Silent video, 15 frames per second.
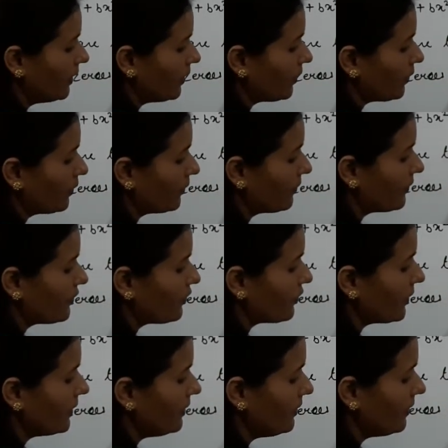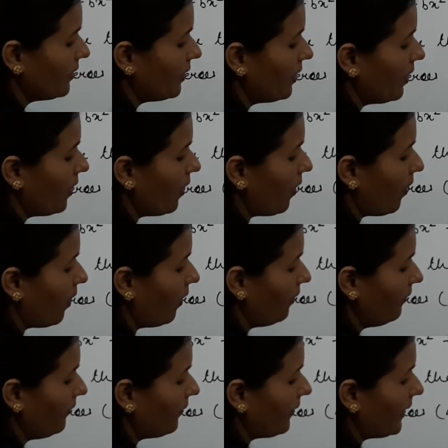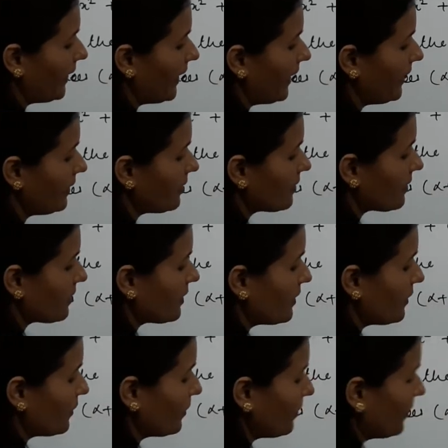Coefficient of x cube.